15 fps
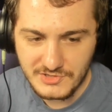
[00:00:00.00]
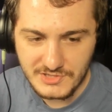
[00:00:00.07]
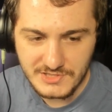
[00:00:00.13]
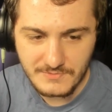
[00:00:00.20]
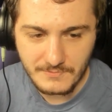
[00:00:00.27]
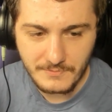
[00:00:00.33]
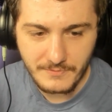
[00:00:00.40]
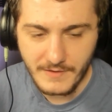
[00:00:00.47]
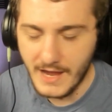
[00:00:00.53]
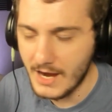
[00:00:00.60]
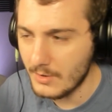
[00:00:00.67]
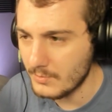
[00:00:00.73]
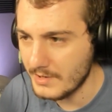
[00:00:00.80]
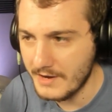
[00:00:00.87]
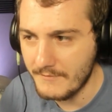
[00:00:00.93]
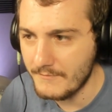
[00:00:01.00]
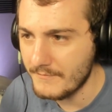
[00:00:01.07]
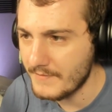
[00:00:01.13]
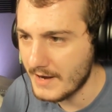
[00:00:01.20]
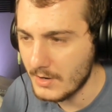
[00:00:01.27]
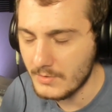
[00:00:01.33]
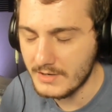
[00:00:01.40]
She's just very,
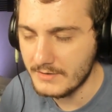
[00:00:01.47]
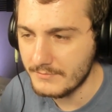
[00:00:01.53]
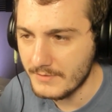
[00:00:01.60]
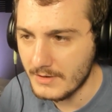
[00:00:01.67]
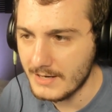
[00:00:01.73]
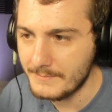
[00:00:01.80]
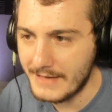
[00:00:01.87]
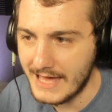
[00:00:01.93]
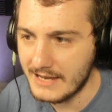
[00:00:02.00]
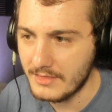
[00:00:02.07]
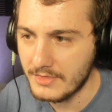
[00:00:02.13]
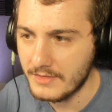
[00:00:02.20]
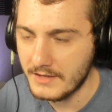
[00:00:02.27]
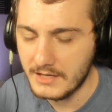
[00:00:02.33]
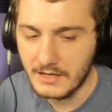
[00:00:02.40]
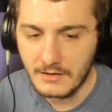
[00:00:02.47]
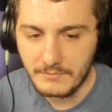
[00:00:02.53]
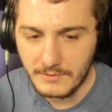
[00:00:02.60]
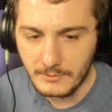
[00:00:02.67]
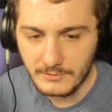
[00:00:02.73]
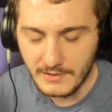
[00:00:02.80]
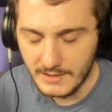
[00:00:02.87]
very, very bad at
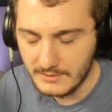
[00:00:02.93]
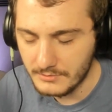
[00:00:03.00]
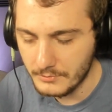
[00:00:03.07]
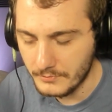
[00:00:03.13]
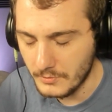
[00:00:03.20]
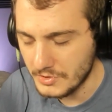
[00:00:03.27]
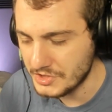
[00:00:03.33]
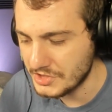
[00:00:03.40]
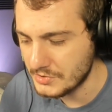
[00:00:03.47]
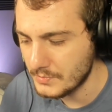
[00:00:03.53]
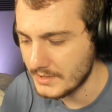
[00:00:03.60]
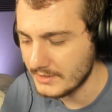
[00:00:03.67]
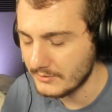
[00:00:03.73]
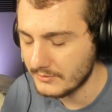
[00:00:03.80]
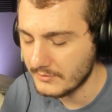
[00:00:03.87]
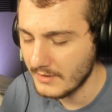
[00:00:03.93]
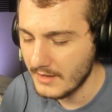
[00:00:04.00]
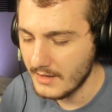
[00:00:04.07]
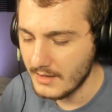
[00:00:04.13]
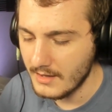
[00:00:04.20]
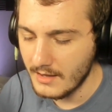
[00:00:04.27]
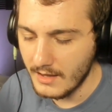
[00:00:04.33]
thinking a few seconds before she
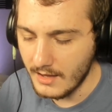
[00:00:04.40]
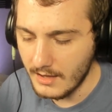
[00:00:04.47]
tweets.